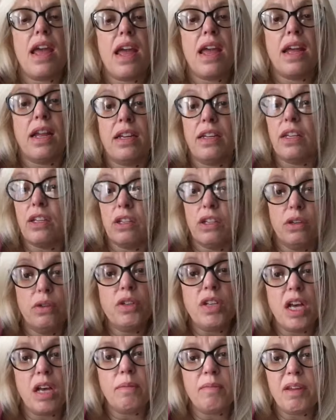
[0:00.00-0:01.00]
And you
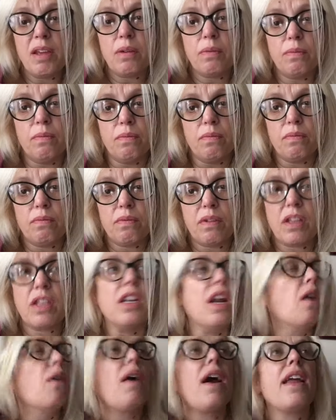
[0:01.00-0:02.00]
tell me,
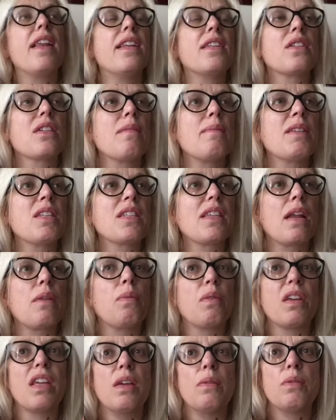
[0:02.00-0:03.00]
you know, and somebody
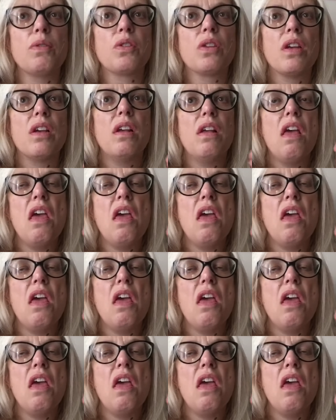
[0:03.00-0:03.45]
said, well, he was,